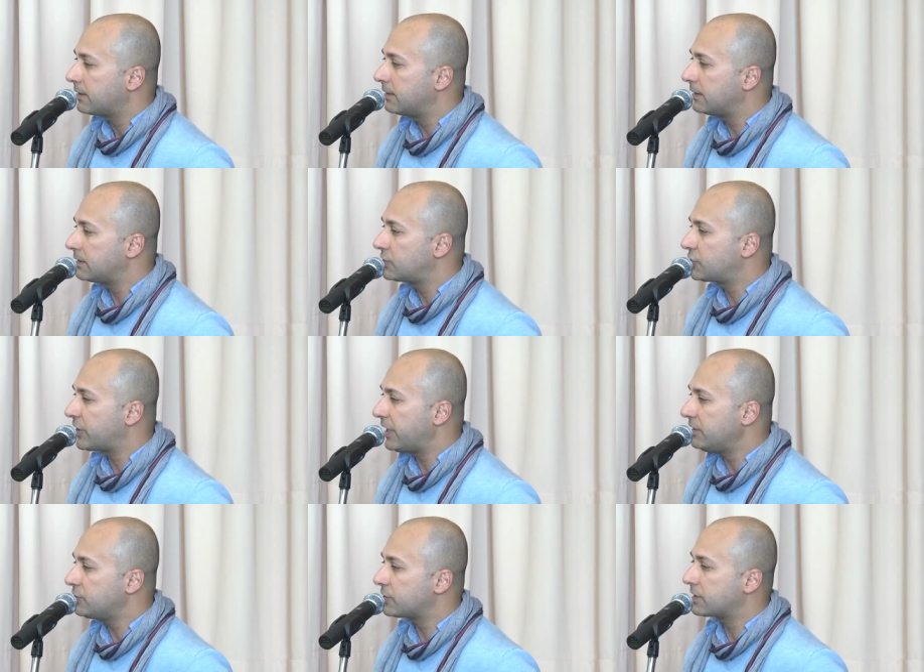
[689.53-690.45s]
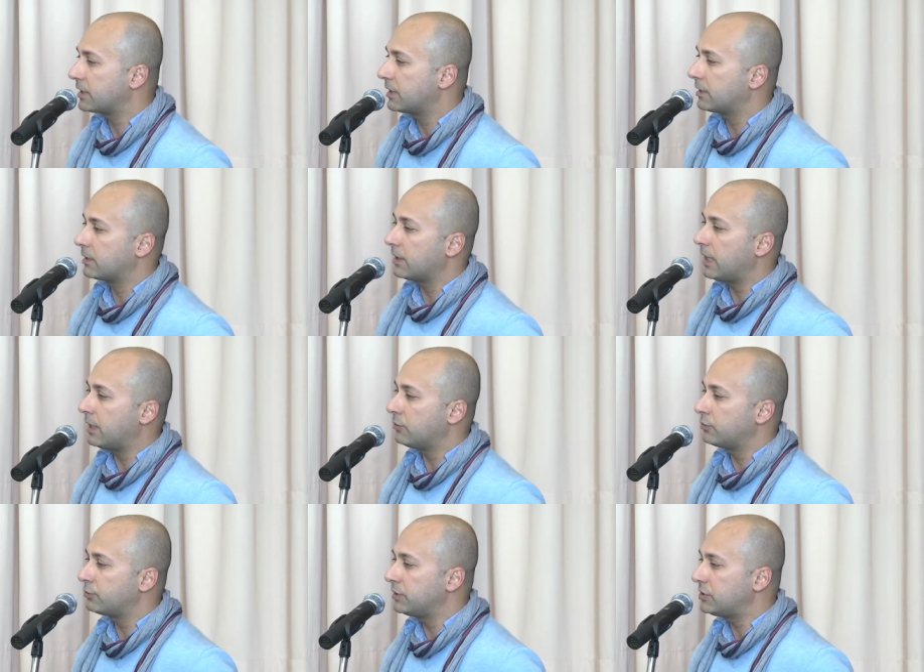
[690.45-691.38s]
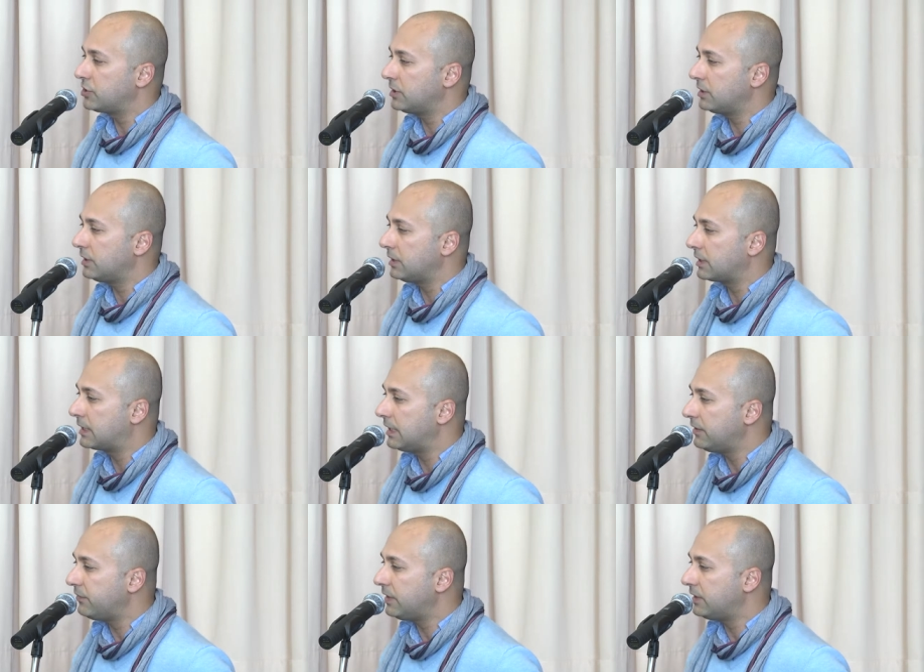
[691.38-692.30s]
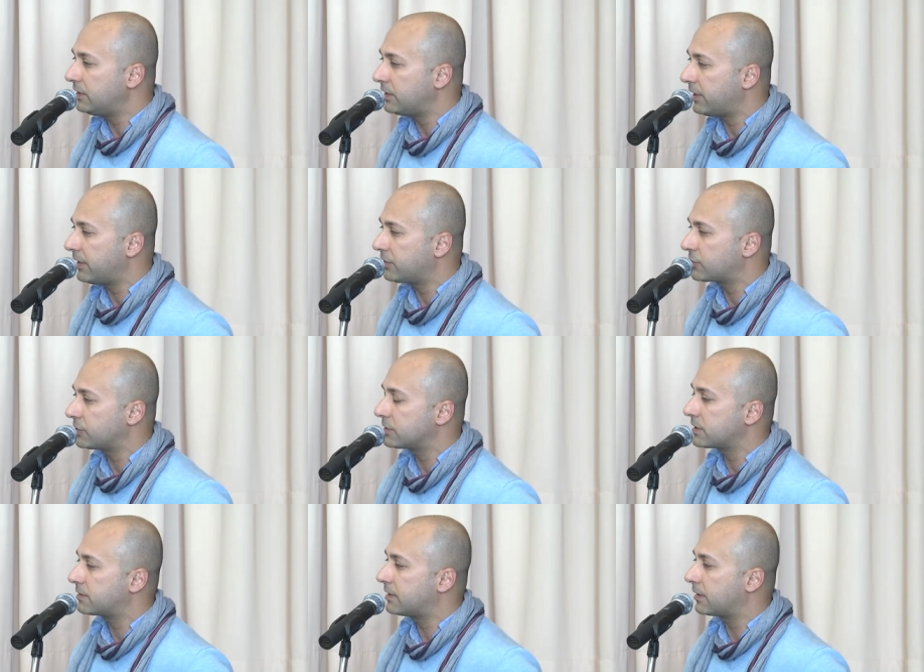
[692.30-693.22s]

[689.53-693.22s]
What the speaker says: The changes in our region give indications